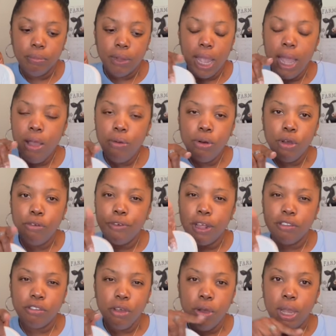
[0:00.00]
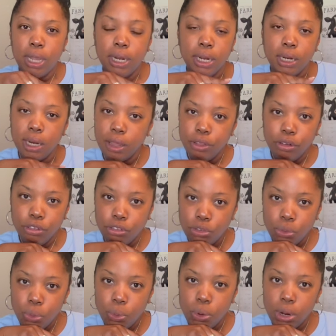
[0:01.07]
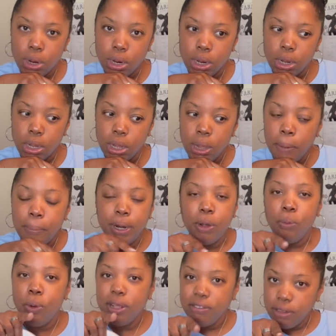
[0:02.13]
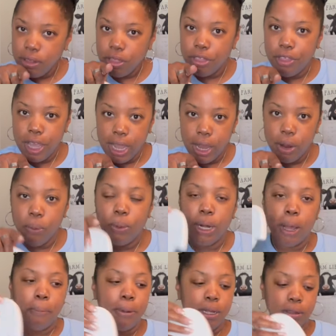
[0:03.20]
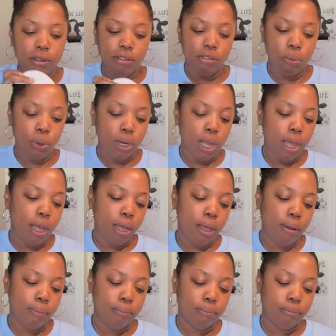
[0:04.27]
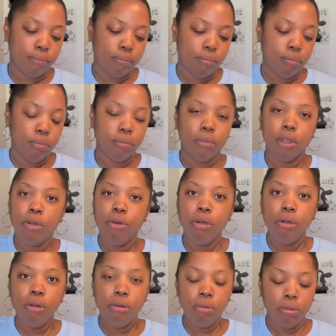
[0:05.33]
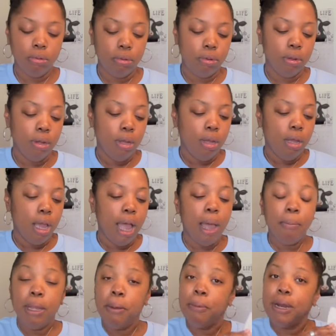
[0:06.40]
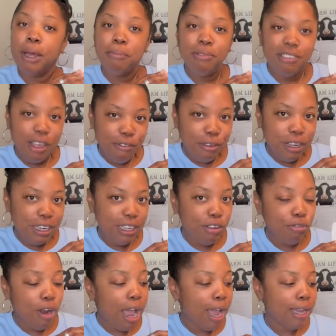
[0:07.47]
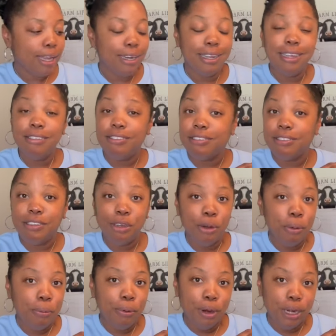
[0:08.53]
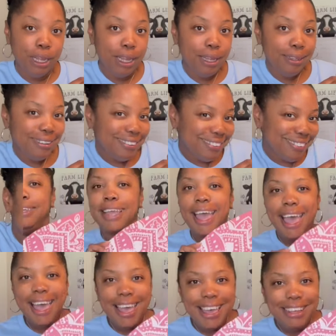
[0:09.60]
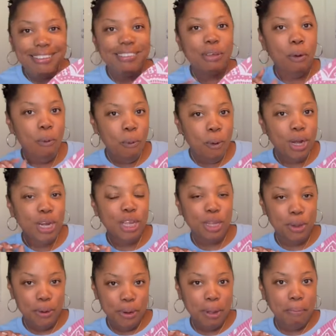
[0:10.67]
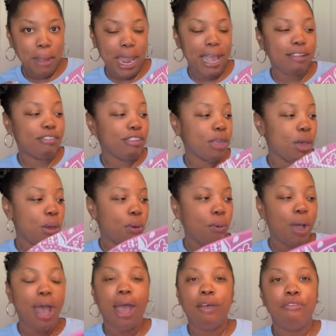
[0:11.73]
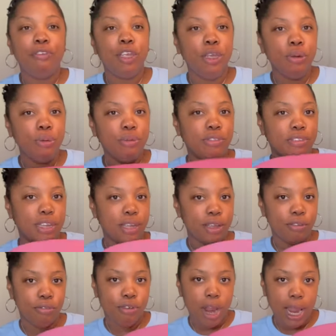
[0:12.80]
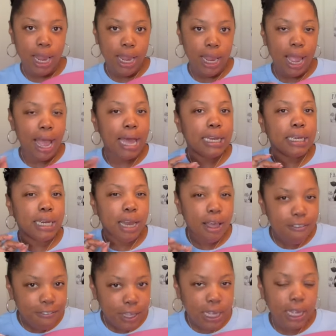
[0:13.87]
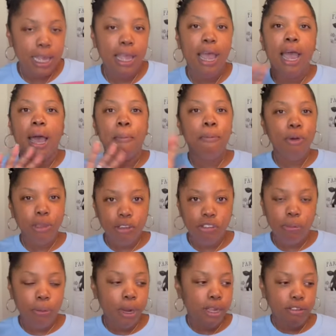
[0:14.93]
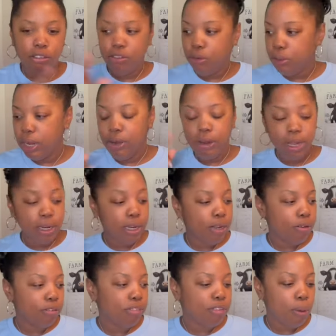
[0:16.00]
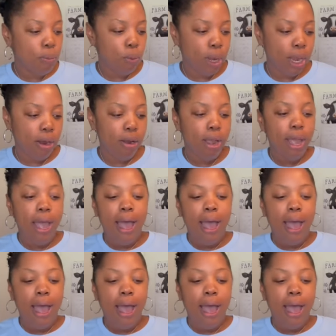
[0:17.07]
I don't know if I saw it in another store, but it wasn't there when I picked this one up. Girl, I mean, but I'm definitely rocking. It's still pretty. Yes, on the yoga mat. So I've used it, right? I love it. I bought the sprays too. They're in here somewhere.